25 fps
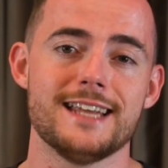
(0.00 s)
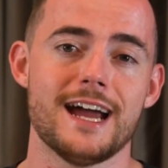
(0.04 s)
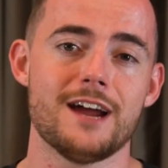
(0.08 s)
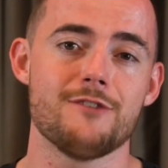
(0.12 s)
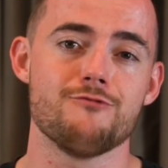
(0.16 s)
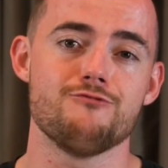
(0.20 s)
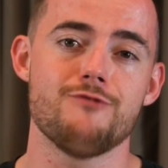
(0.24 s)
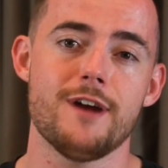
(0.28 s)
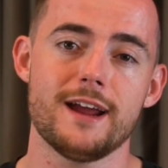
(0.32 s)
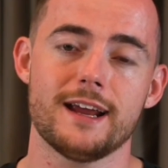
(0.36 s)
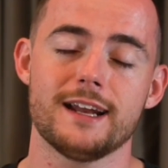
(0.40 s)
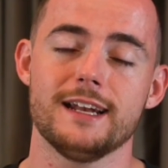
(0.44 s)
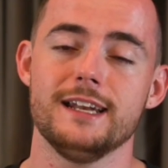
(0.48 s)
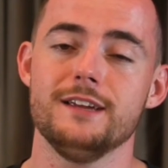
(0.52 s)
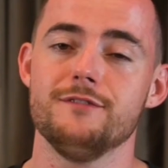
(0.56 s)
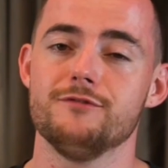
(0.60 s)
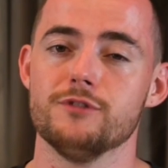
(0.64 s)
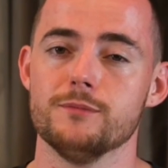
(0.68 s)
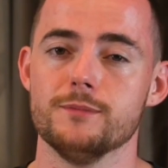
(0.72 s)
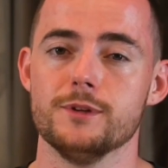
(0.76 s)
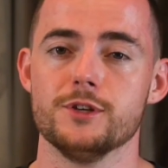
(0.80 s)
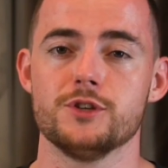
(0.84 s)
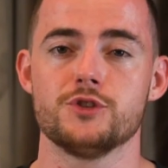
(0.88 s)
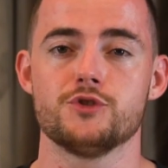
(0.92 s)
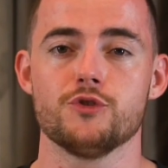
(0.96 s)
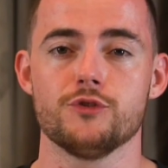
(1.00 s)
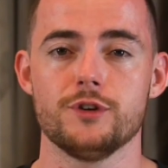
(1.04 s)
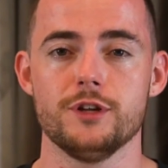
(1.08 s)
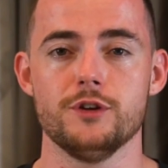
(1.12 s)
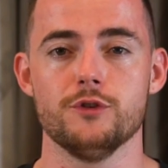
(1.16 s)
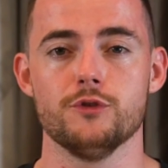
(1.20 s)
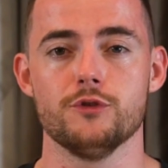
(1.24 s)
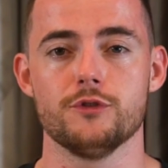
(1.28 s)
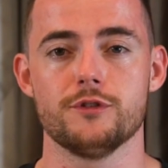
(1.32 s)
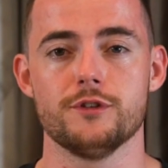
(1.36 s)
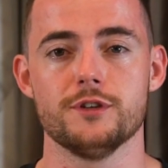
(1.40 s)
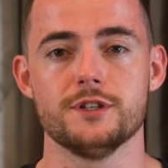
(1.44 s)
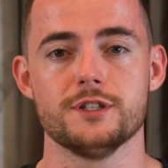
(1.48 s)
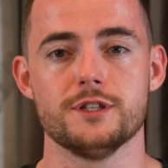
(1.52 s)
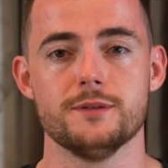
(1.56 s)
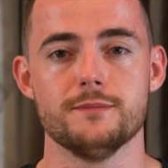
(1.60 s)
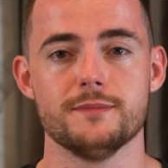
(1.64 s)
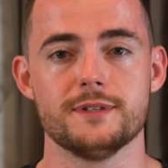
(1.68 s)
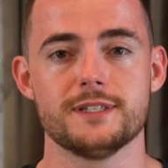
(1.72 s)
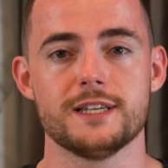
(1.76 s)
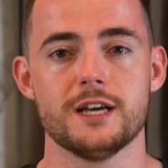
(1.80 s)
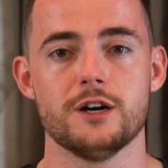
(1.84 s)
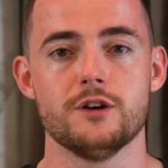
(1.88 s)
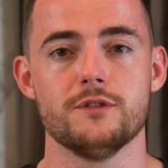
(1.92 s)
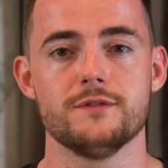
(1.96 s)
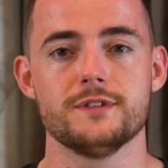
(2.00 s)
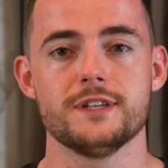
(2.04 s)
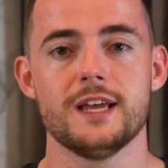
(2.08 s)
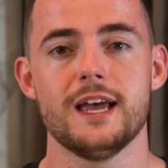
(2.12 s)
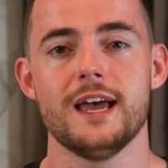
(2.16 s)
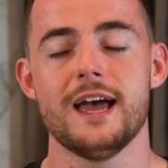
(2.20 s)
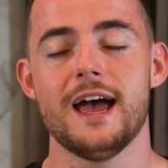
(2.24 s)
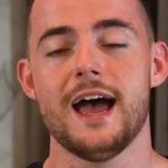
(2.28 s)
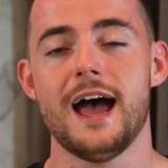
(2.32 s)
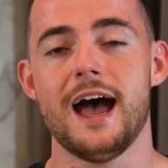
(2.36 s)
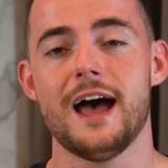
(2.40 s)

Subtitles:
directly from the study authors themselves